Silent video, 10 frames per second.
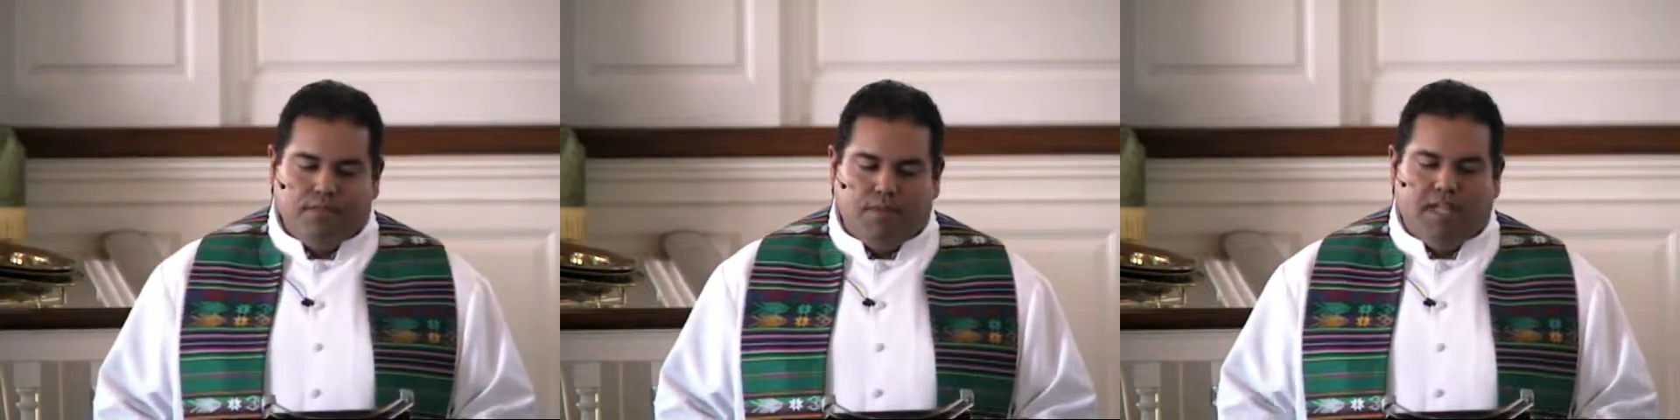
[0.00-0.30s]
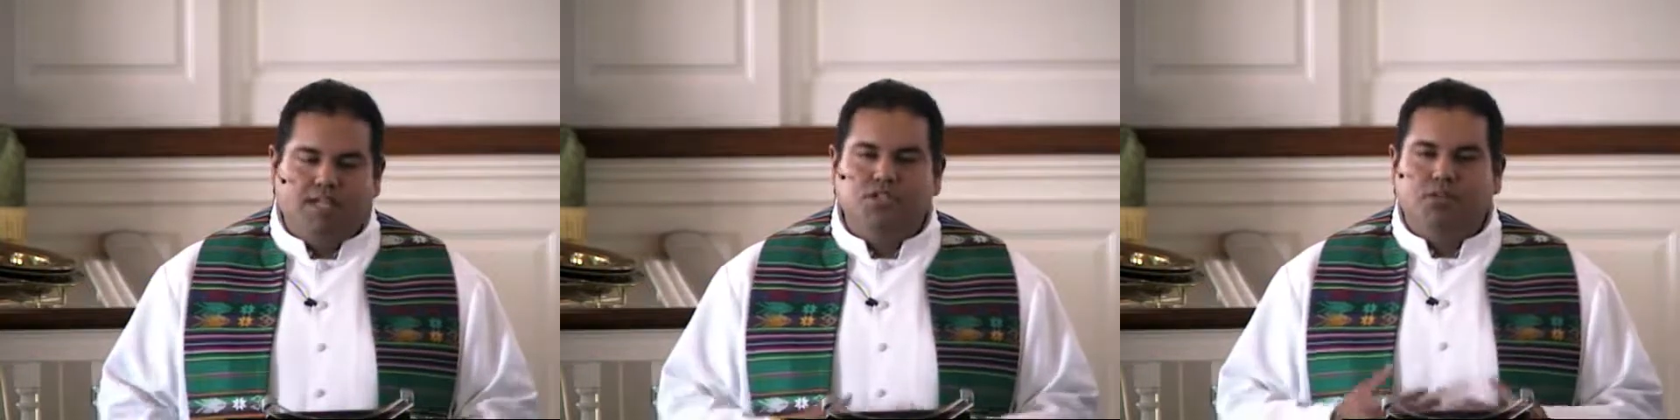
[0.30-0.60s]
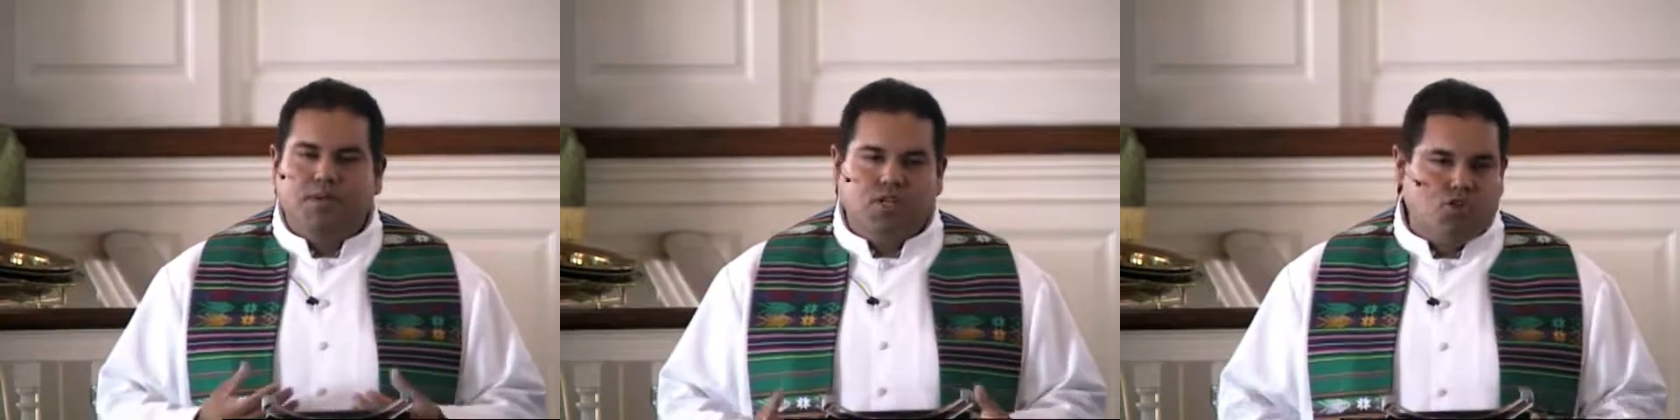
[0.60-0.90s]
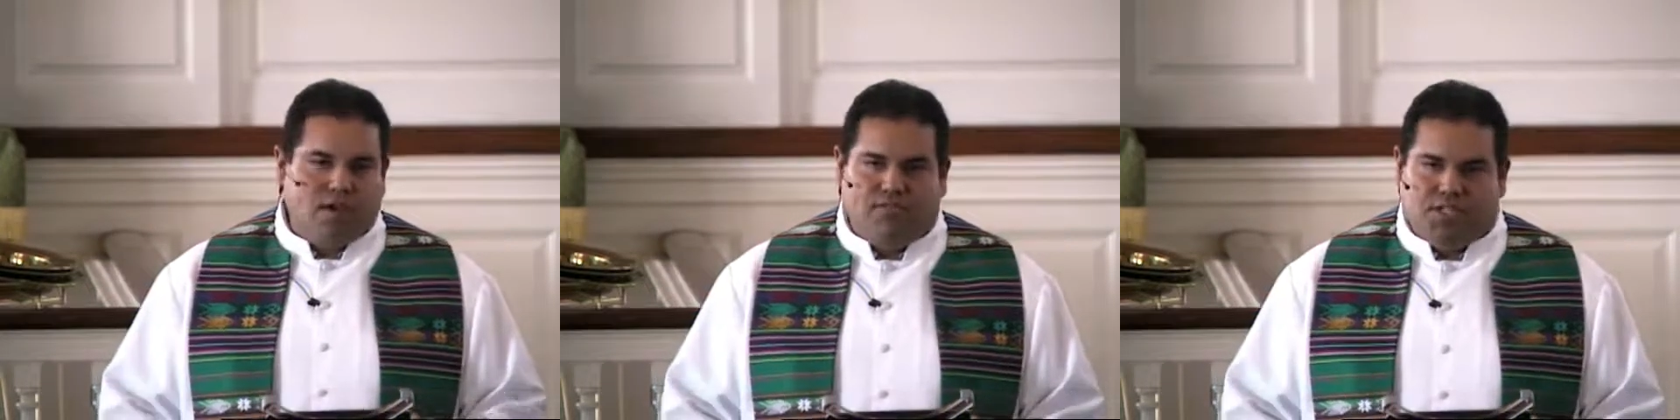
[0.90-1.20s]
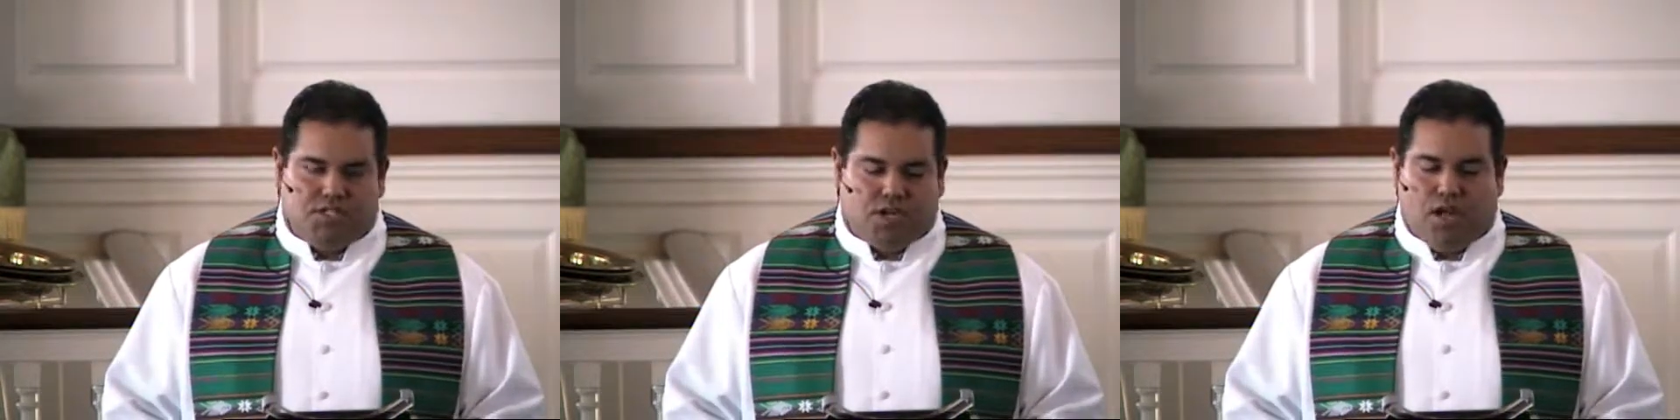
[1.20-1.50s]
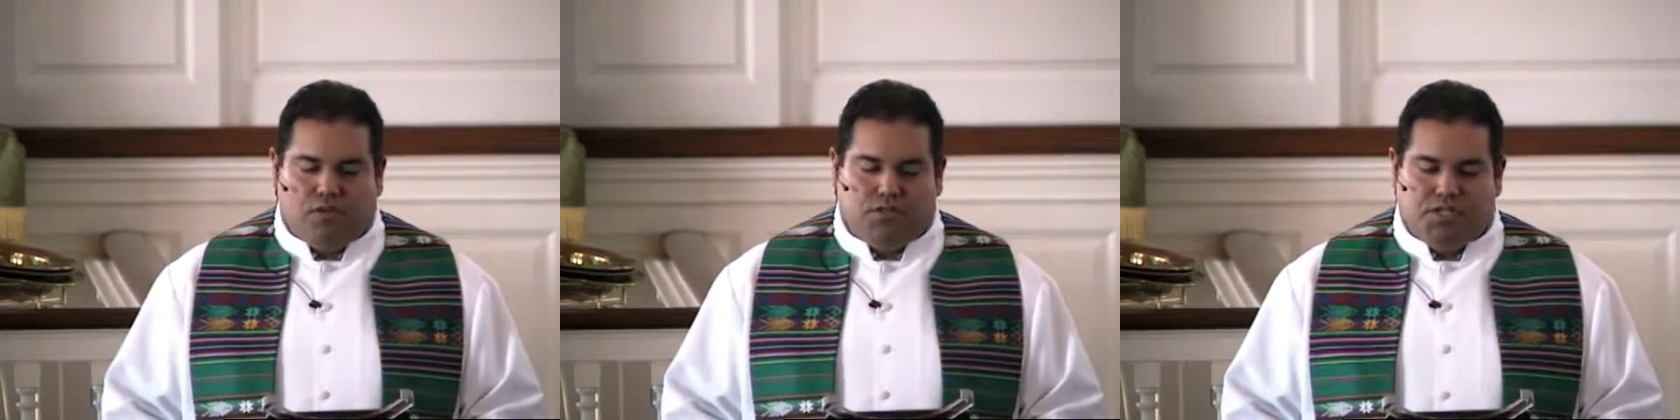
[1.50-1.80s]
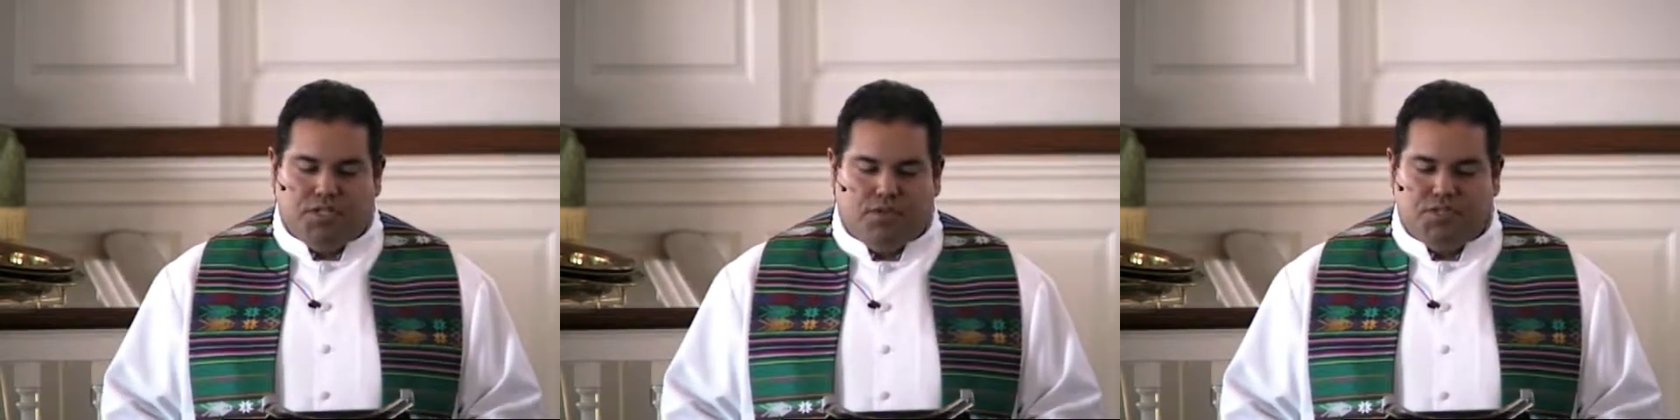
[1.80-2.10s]
but like so many traveling scholars
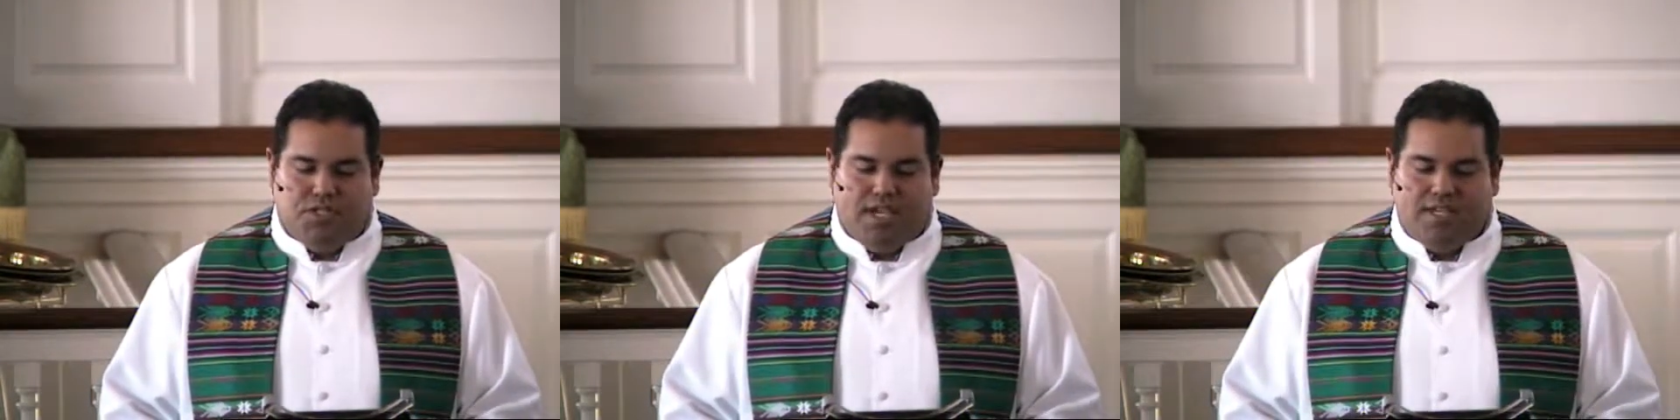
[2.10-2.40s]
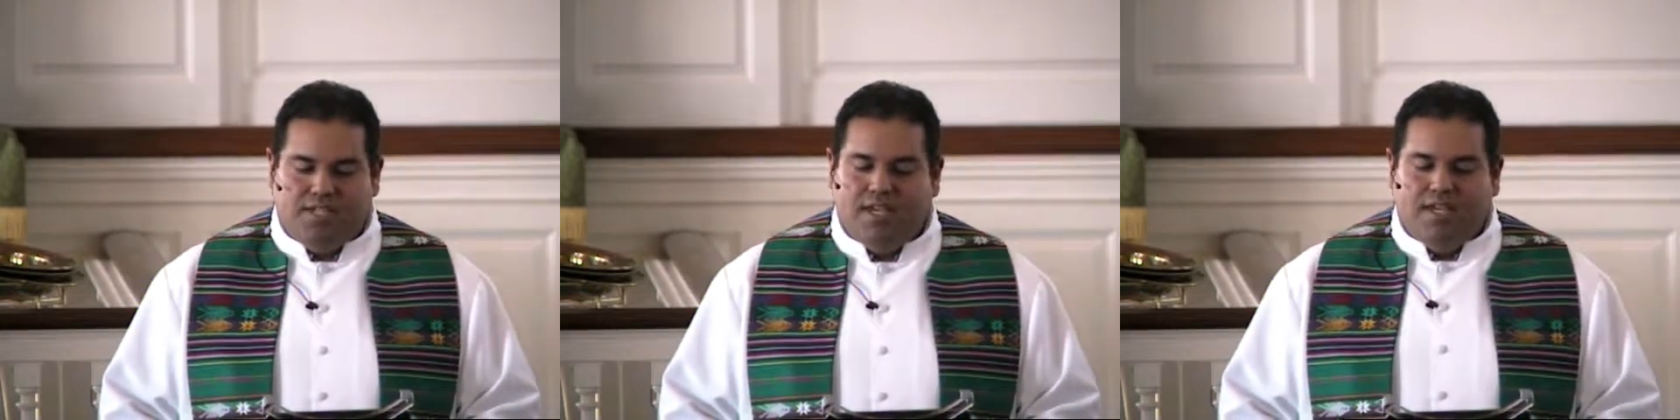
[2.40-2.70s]
in those days,